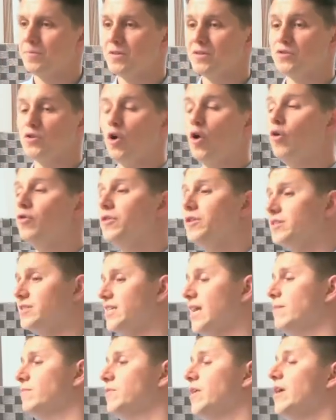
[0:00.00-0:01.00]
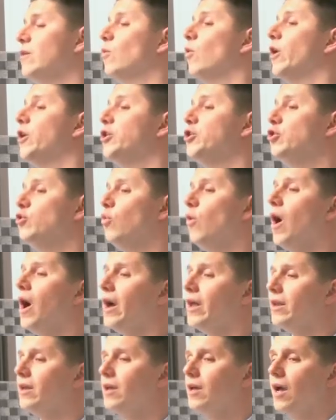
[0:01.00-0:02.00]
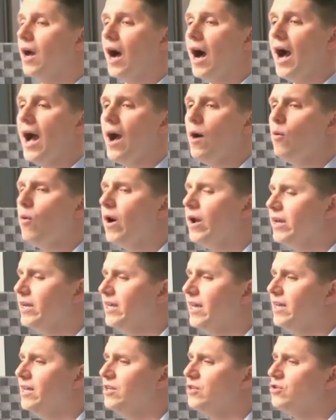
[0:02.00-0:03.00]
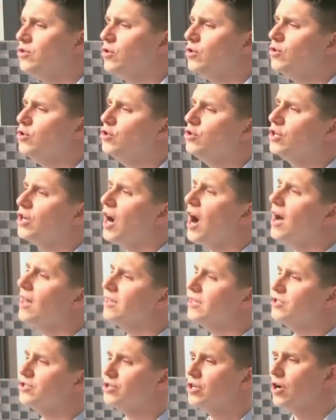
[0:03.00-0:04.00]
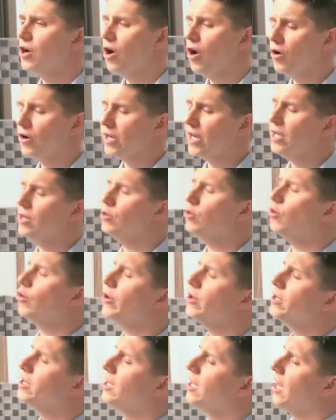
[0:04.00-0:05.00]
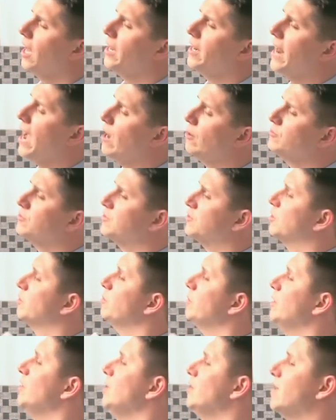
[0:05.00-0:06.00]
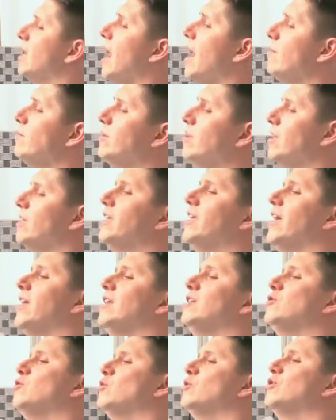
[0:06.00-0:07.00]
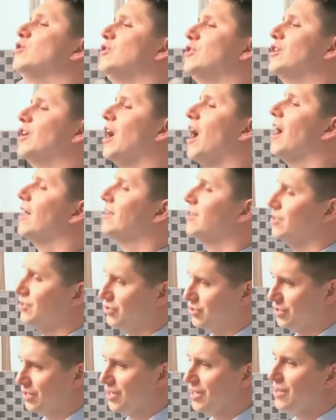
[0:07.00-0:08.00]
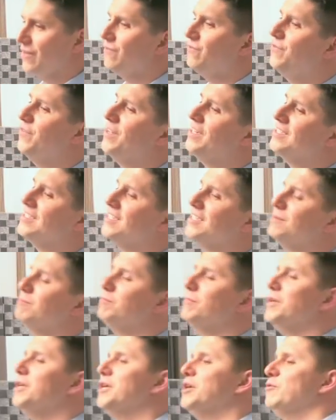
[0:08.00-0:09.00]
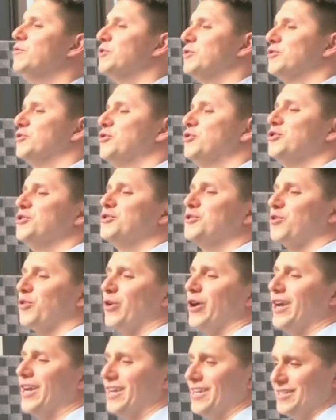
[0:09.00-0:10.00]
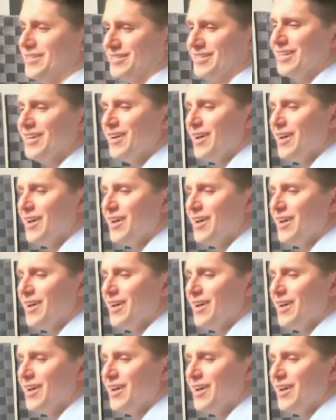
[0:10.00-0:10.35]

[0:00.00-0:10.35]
So the same thing. What do you want? I want to get into a good college. Okay, Lord, announce to me that I'm going to get into a good college. Visit me with good grades.